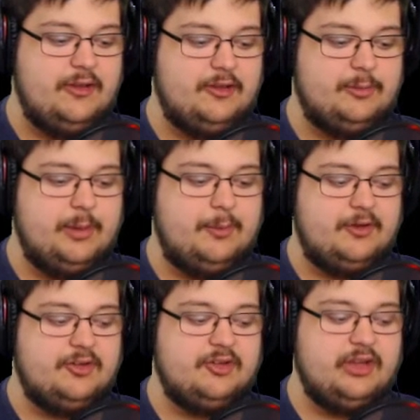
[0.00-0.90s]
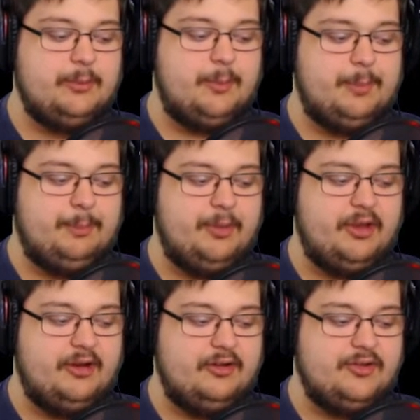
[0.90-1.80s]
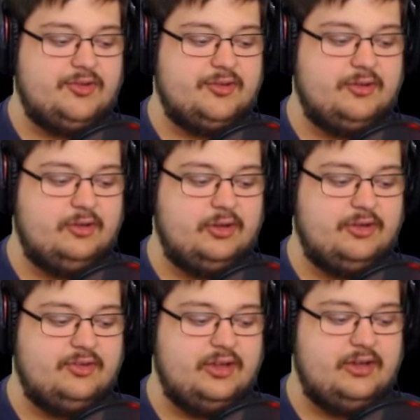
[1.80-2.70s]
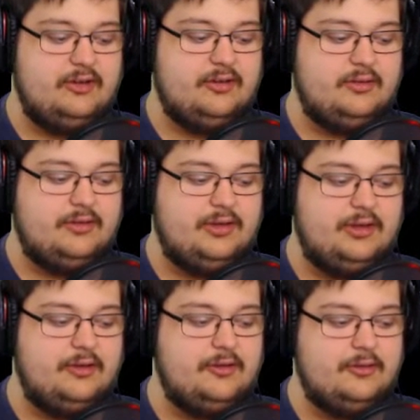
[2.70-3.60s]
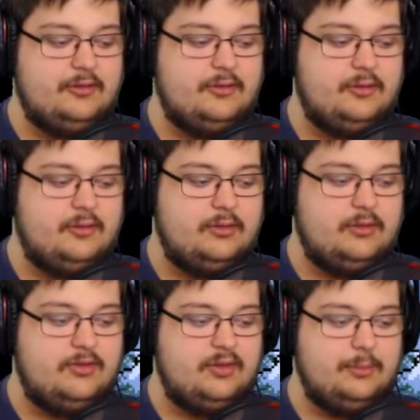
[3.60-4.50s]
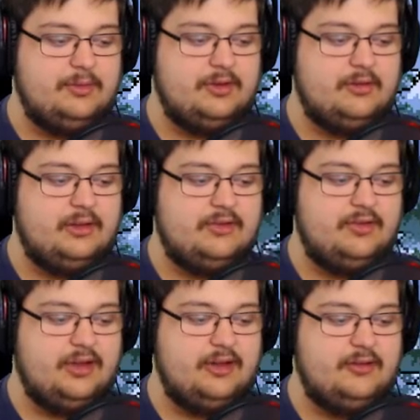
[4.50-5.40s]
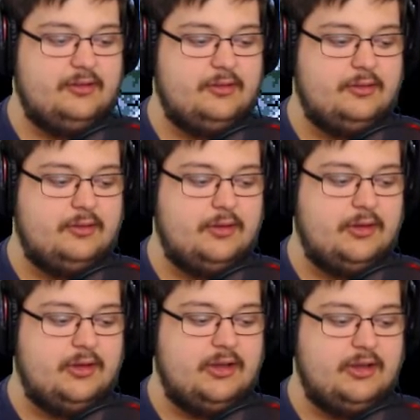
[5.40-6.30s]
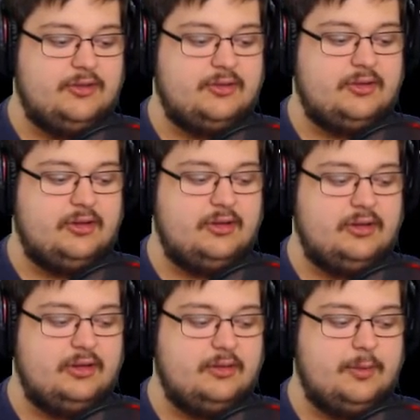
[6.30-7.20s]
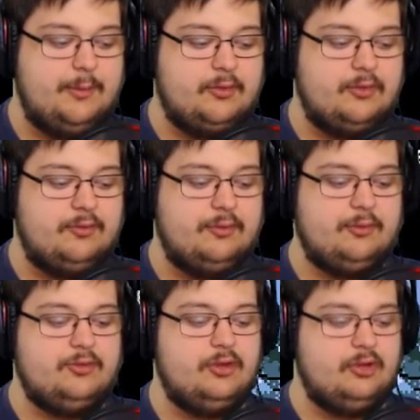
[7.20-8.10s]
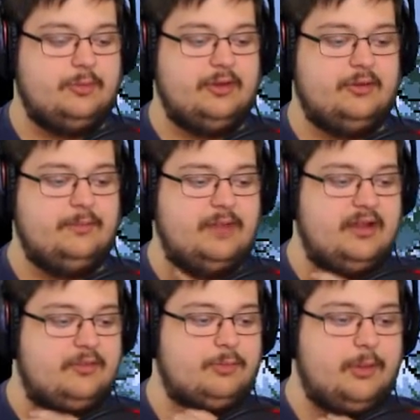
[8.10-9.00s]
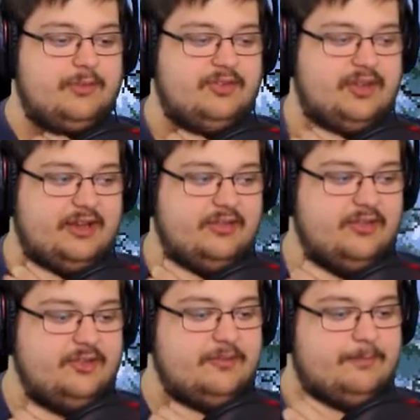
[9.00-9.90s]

This mailbox is labeled papyrus. Look inside? Yeah. It's empty. That's sad. It's it's a mailbox overflowed with junk mail. That's probably Sam's.